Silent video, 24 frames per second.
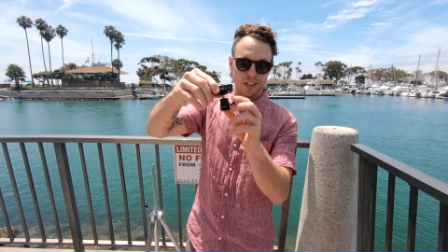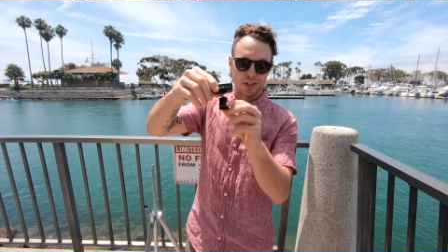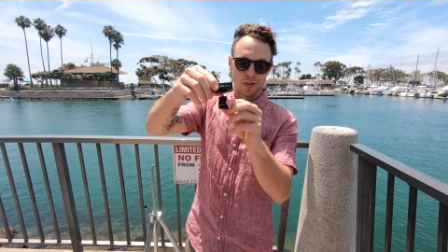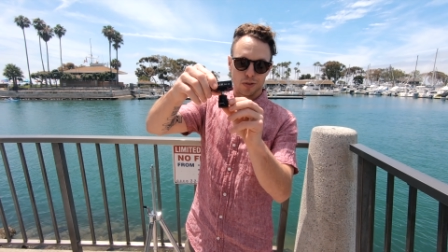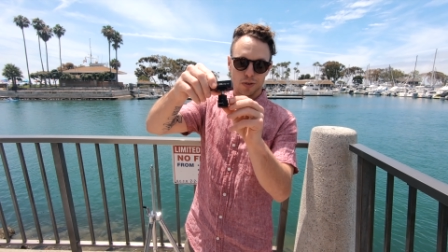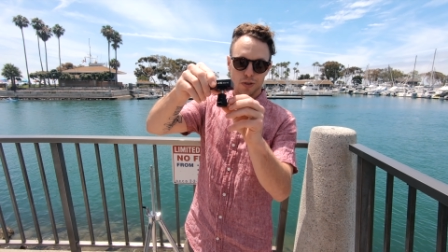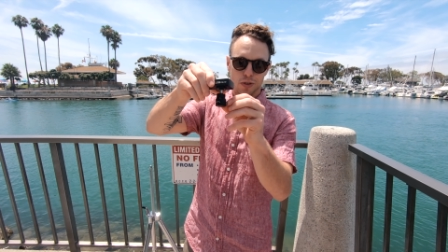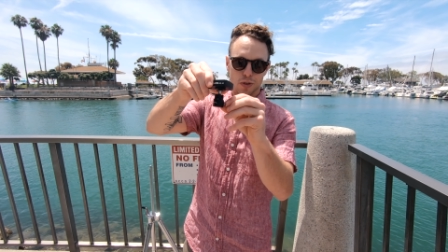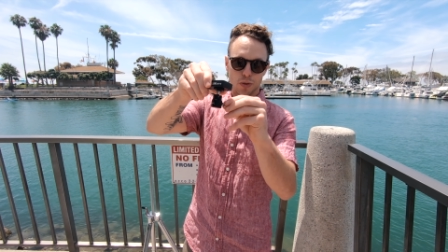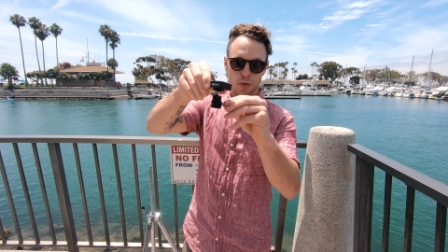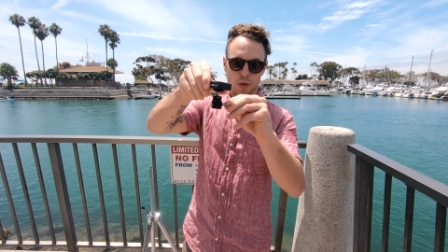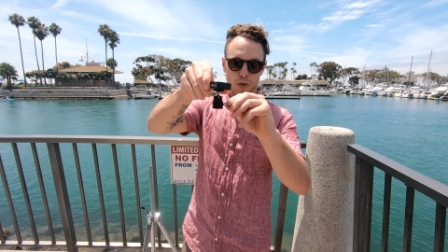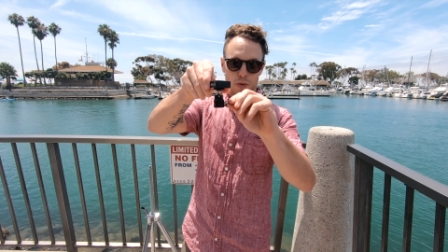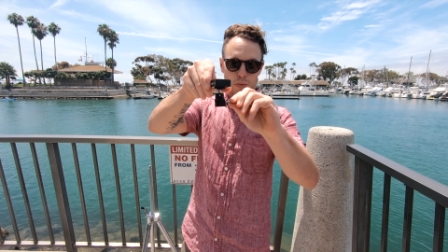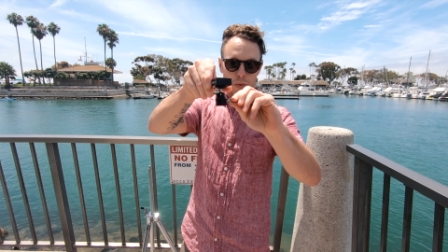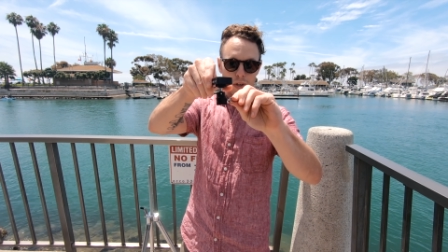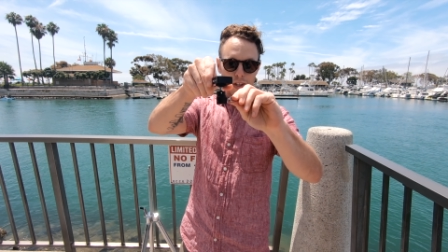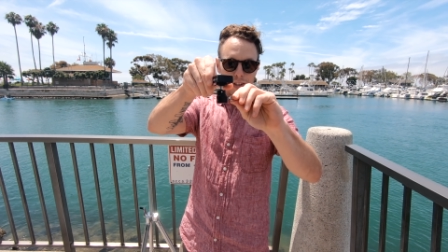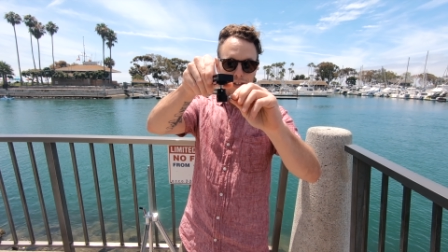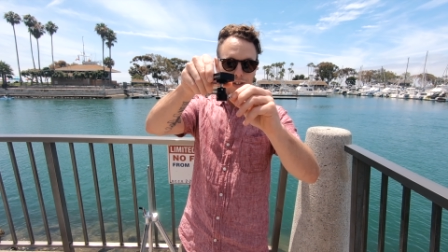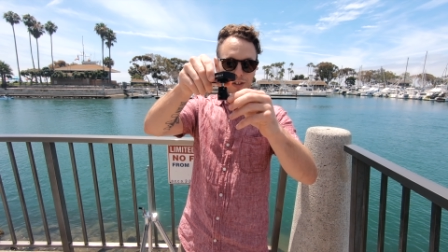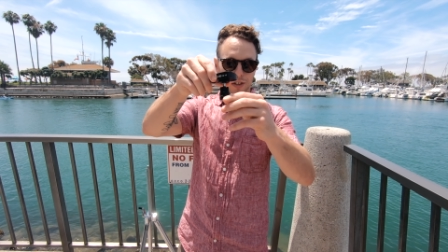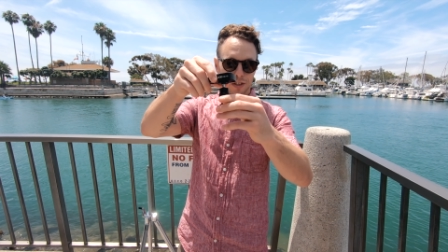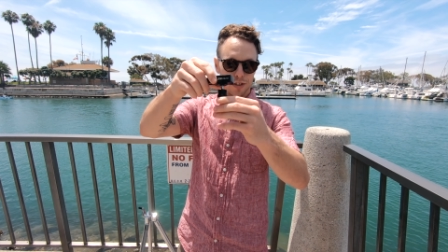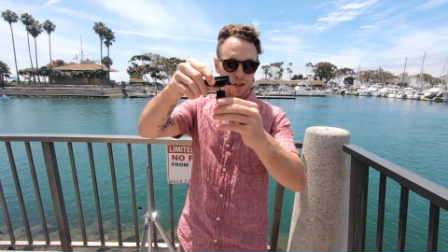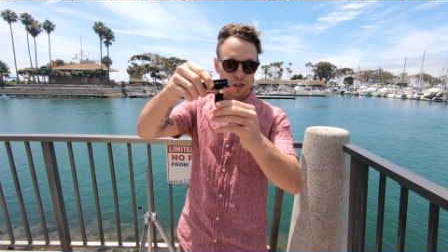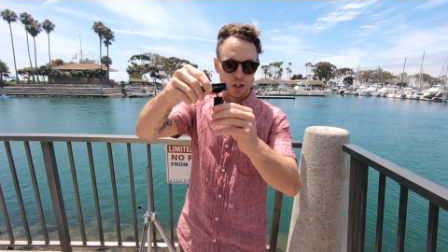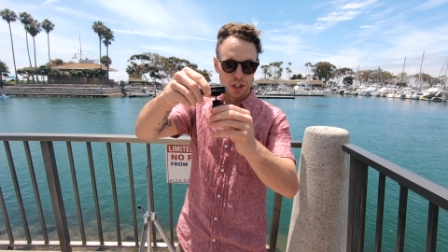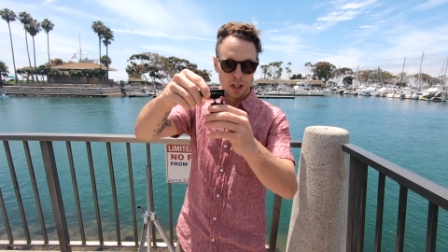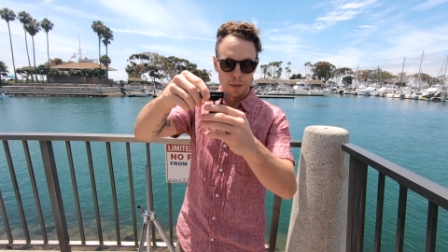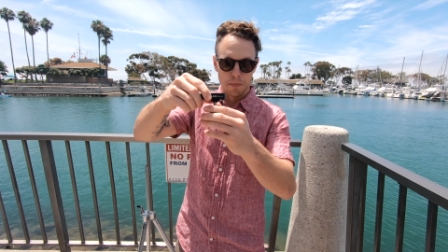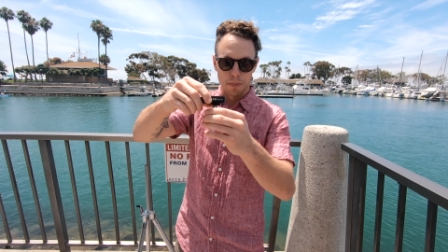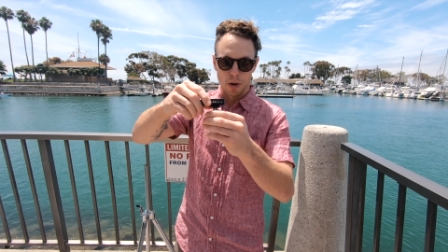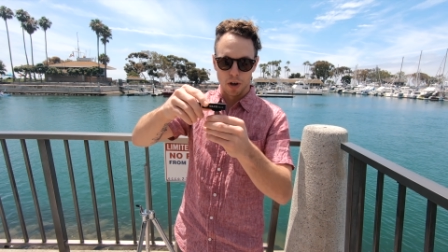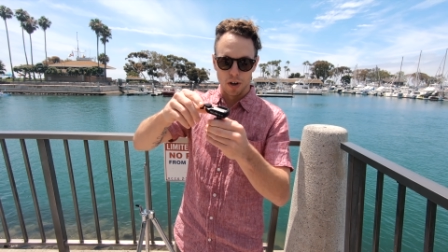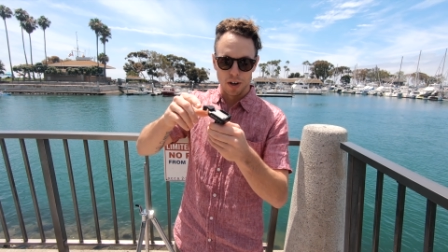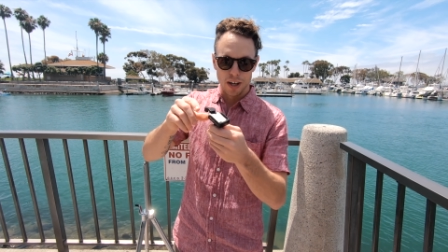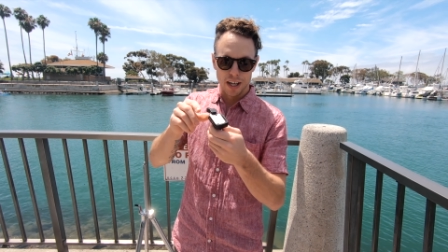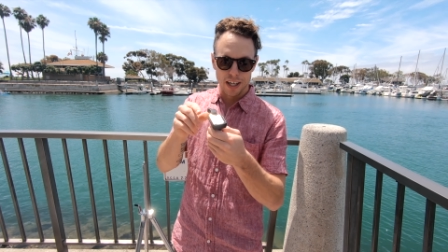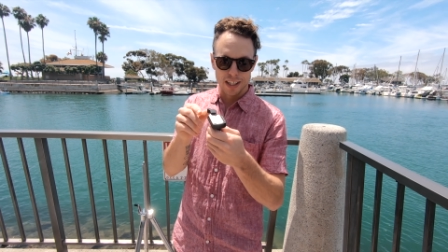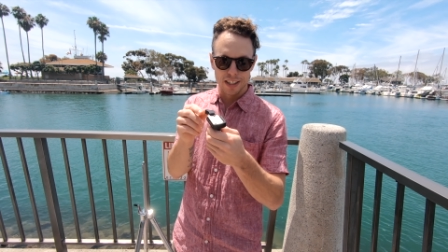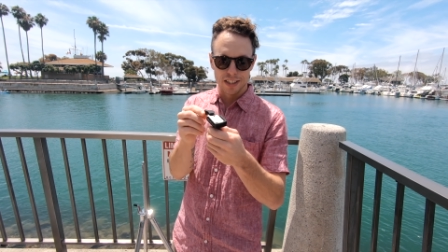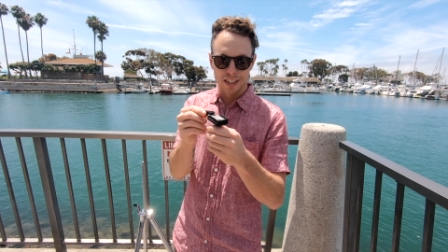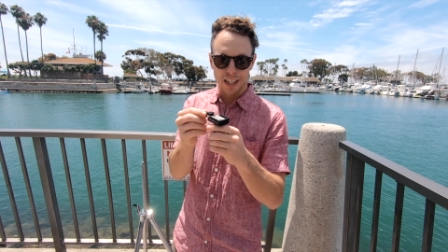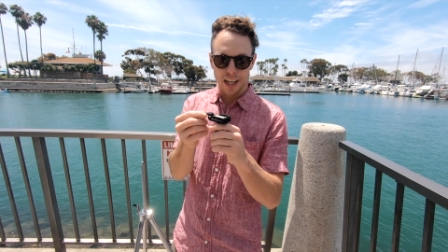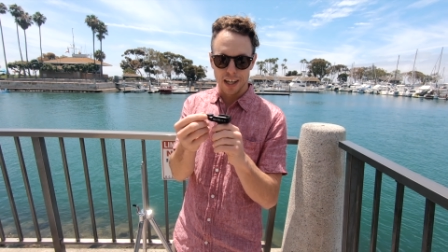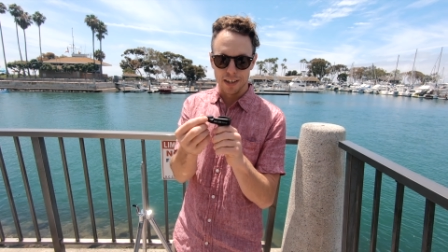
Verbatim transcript: This is just one of the little cheap ball heads.